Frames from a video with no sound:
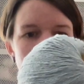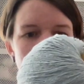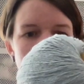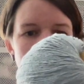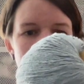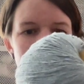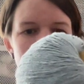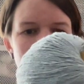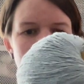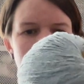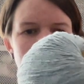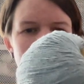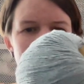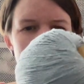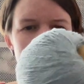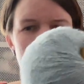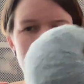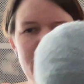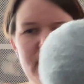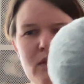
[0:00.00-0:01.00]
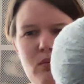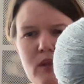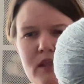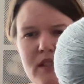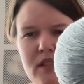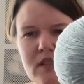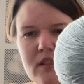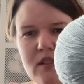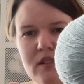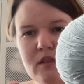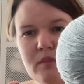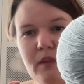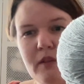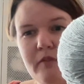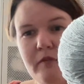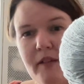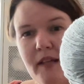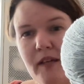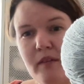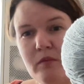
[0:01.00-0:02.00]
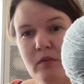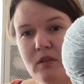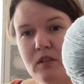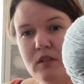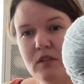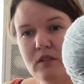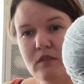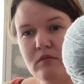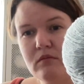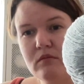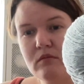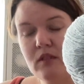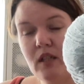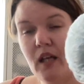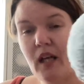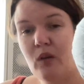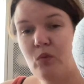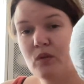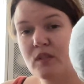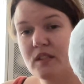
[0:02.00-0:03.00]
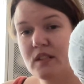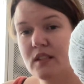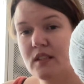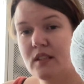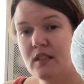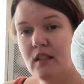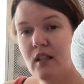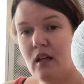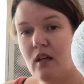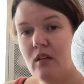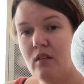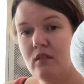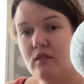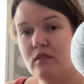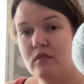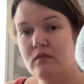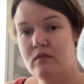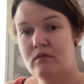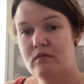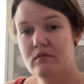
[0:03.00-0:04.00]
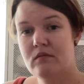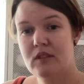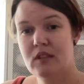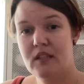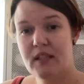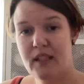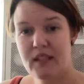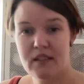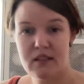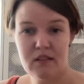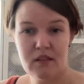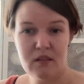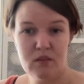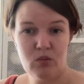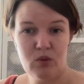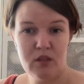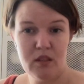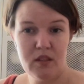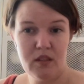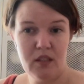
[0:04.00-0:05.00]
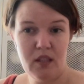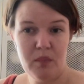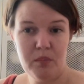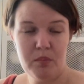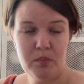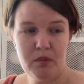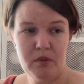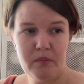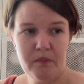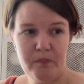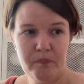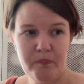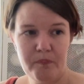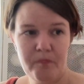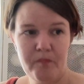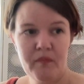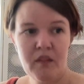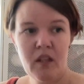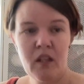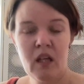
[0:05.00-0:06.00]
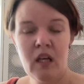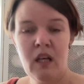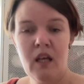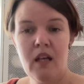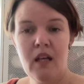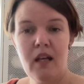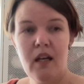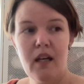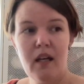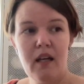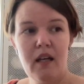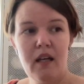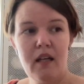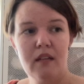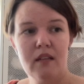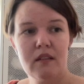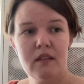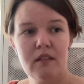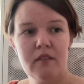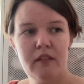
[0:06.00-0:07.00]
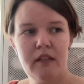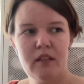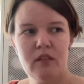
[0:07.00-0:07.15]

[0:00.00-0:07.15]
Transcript: I'm not quite sure yet whether this is my favorite. I will see how the test knit will knit up. And if I